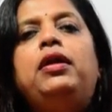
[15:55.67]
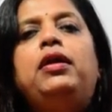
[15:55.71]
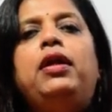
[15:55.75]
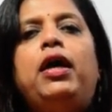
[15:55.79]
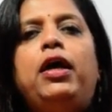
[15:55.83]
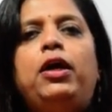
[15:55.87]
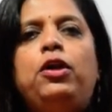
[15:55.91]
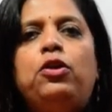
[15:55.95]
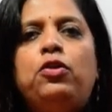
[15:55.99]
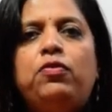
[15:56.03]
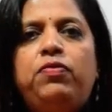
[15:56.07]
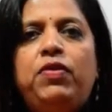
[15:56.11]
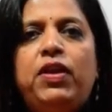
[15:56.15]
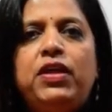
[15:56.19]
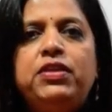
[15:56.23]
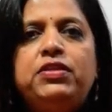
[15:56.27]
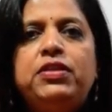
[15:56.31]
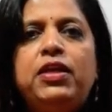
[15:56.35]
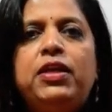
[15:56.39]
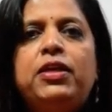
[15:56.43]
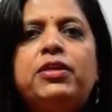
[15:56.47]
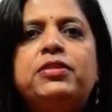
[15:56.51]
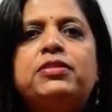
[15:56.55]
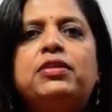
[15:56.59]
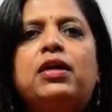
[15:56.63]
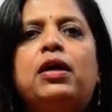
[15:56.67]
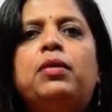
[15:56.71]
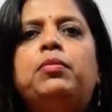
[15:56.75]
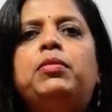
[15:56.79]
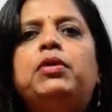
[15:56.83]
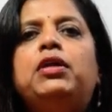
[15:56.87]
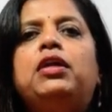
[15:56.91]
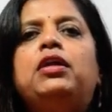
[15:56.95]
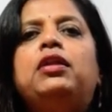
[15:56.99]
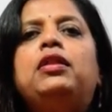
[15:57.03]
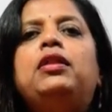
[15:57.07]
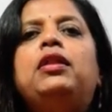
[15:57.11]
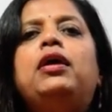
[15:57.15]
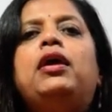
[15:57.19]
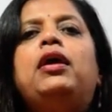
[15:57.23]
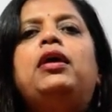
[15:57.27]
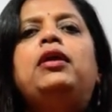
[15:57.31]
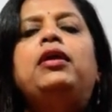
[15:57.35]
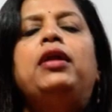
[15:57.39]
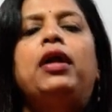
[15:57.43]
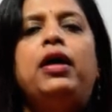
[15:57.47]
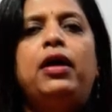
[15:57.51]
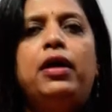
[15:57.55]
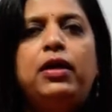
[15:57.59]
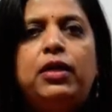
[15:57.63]
dinoflagellates come under that,
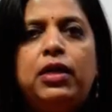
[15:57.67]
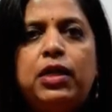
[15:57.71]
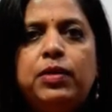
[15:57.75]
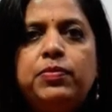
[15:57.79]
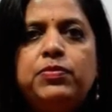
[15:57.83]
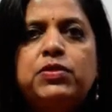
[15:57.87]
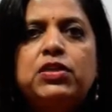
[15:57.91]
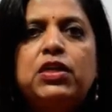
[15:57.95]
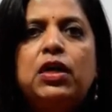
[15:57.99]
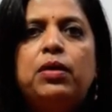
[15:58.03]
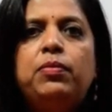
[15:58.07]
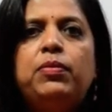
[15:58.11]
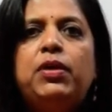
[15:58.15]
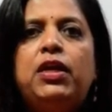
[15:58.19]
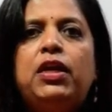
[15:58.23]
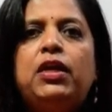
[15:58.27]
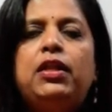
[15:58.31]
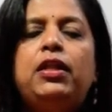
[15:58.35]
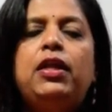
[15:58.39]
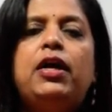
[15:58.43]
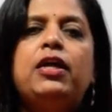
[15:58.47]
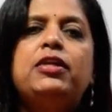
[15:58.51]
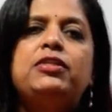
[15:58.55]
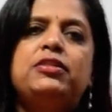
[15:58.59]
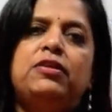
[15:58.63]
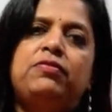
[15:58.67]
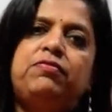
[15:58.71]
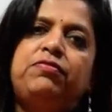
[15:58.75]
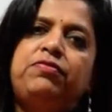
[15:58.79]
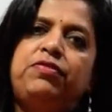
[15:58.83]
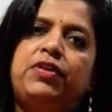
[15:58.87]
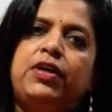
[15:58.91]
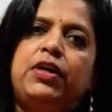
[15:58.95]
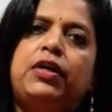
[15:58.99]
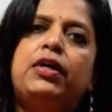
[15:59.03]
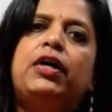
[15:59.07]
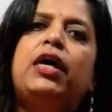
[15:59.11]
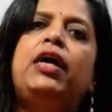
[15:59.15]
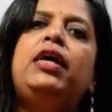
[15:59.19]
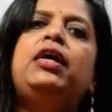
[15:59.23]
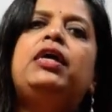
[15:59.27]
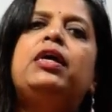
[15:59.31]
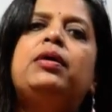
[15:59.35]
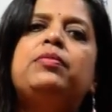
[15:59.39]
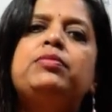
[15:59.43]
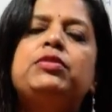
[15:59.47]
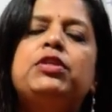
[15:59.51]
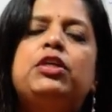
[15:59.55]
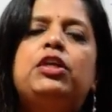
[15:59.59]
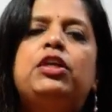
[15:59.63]
diatoms come under that, some fungi
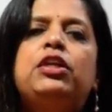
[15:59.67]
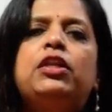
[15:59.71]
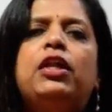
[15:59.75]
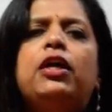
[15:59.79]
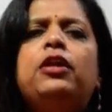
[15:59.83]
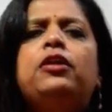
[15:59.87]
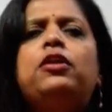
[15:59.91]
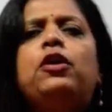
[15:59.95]
comes under that.